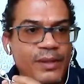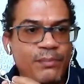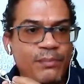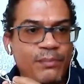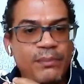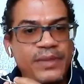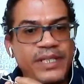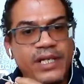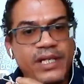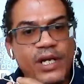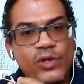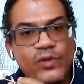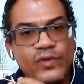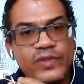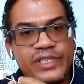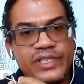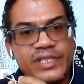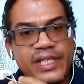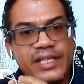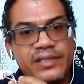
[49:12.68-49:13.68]
public
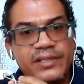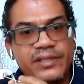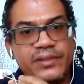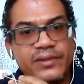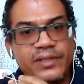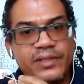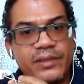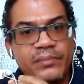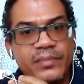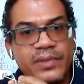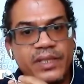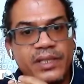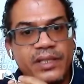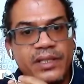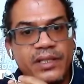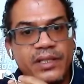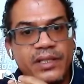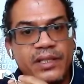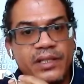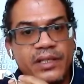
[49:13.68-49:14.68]
oversight to them,
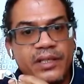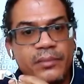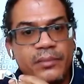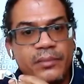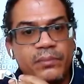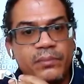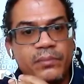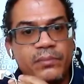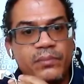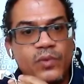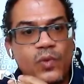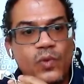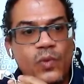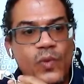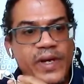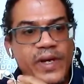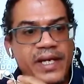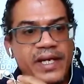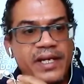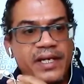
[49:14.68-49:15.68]

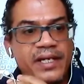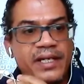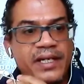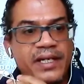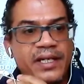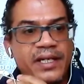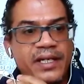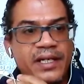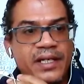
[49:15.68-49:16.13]
where